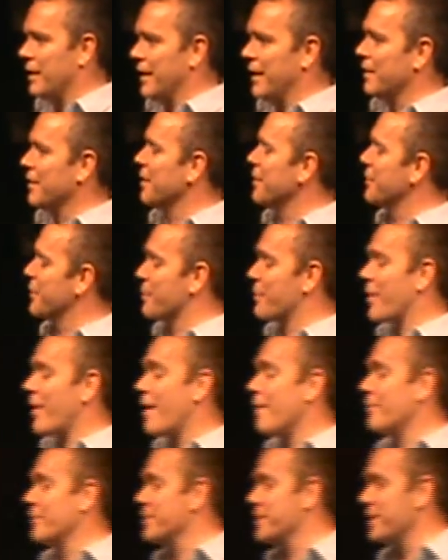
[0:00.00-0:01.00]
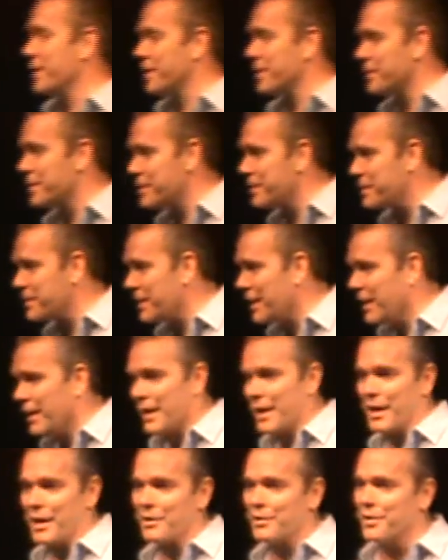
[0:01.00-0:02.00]
He loved the profiteers.
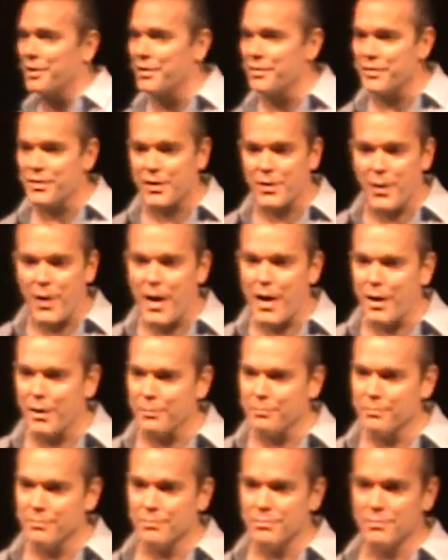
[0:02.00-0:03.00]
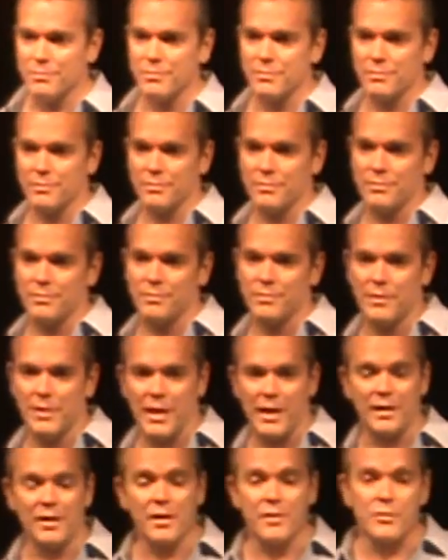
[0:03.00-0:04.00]
He loved the crowd.
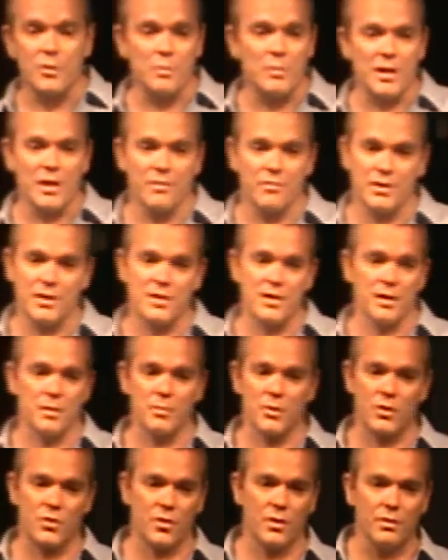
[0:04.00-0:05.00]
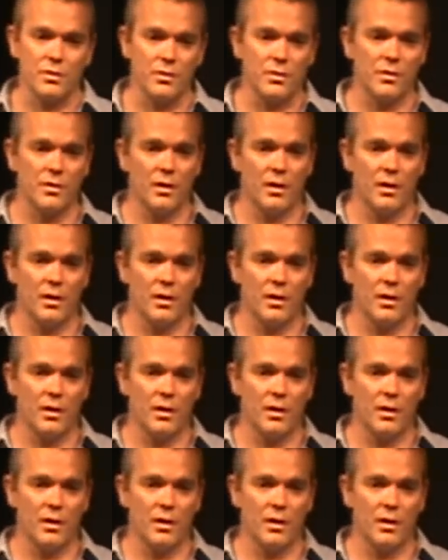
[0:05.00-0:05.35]
He loved them enough to tell them the truth.